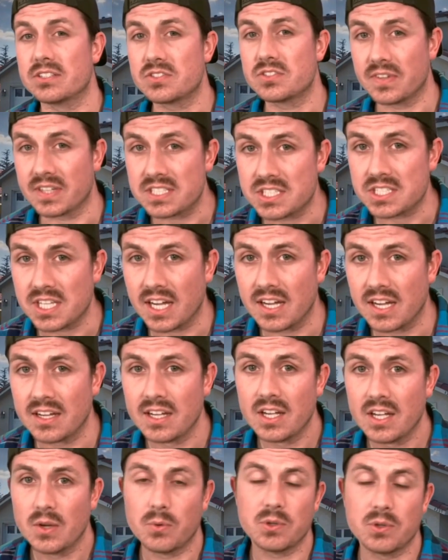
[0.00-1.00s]
asphyxia,
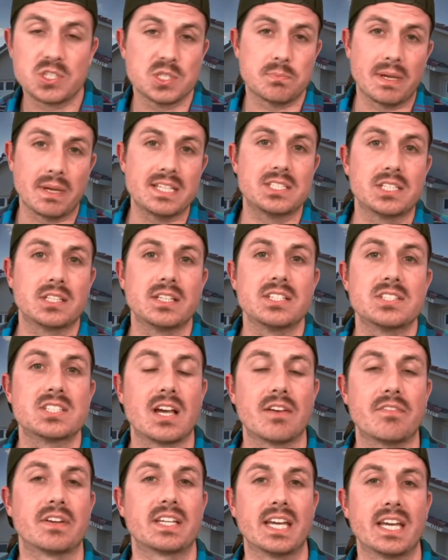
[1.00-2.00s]
which is basically
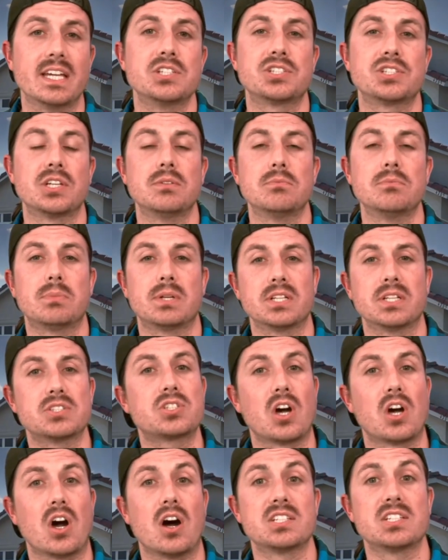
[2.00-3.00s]
suffocation, but it's
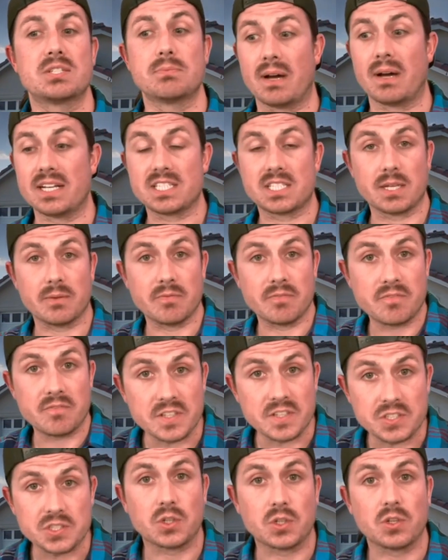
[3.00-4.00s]
caused by some
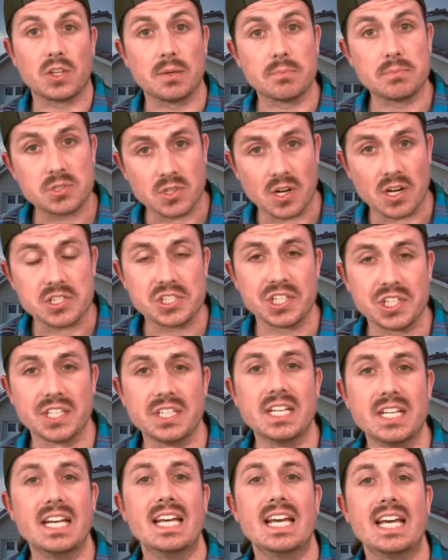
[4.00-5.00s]
physical
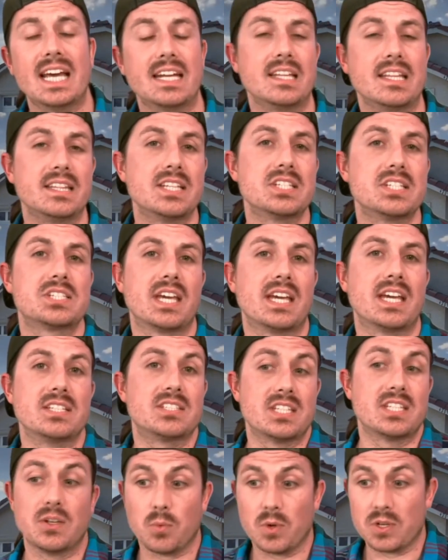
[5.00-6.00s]
obstruction. And in this
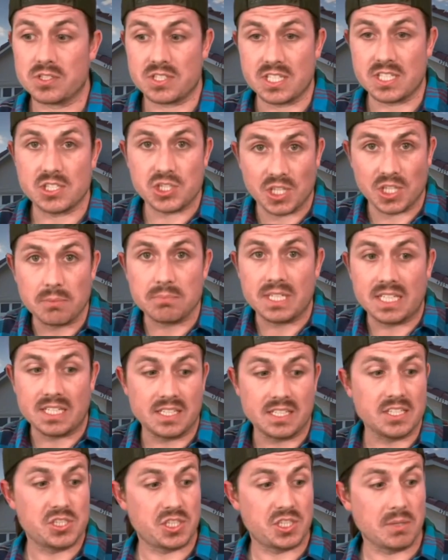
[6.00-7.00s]
case, it was the chimney.
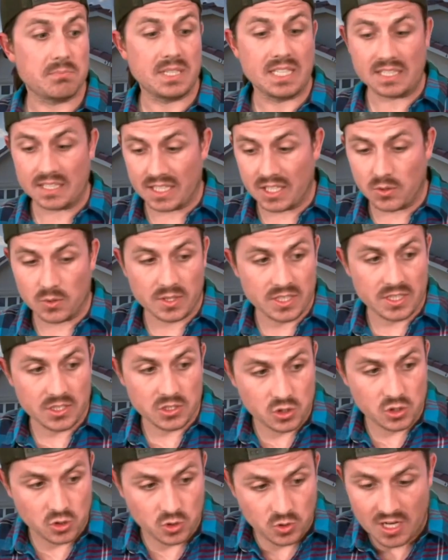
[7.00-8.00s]
The chimney
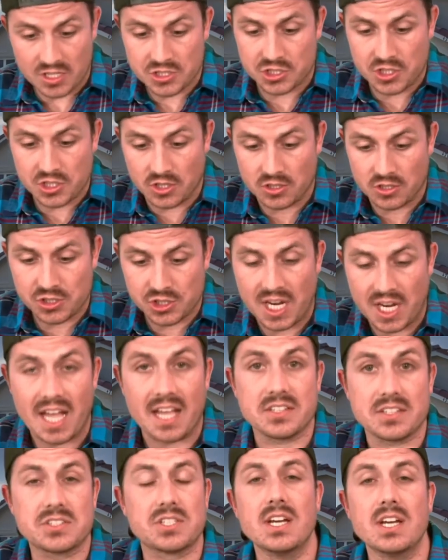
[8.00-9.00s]
literally crushed her
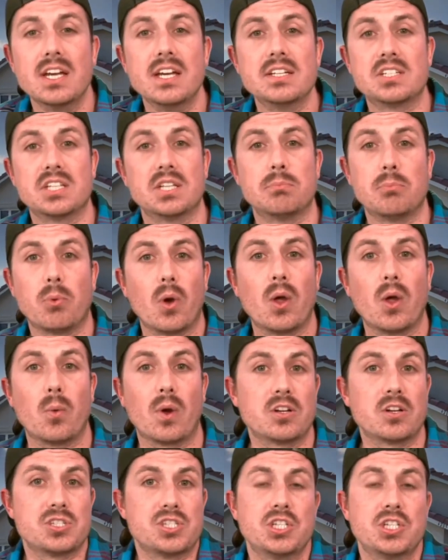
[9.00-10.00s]
chest to the point
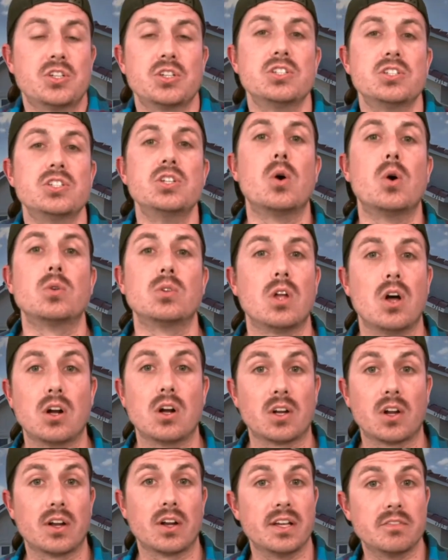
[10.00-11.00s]
where she could no
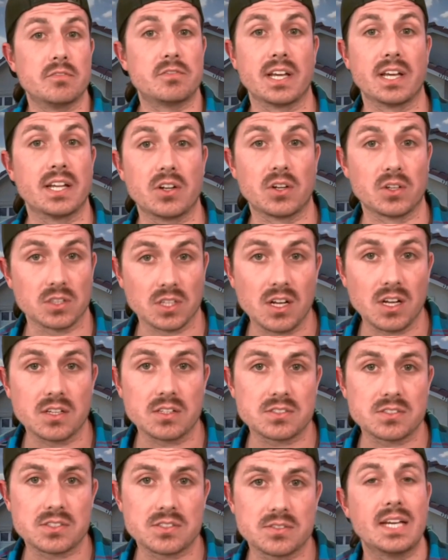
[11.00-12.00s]
longer inflate her
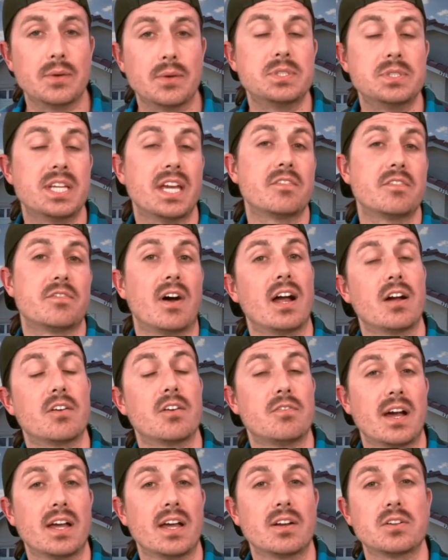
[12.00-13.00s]
lungs. It would take
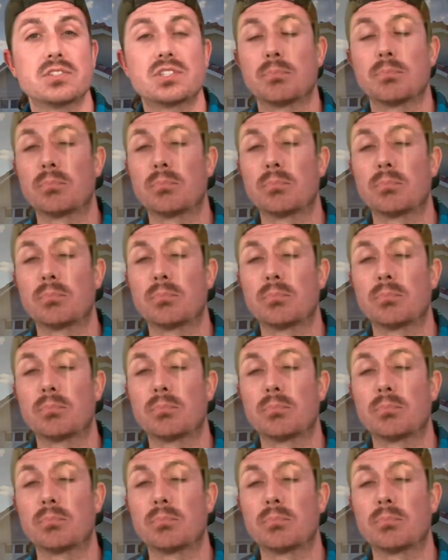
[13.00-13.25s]
firefighters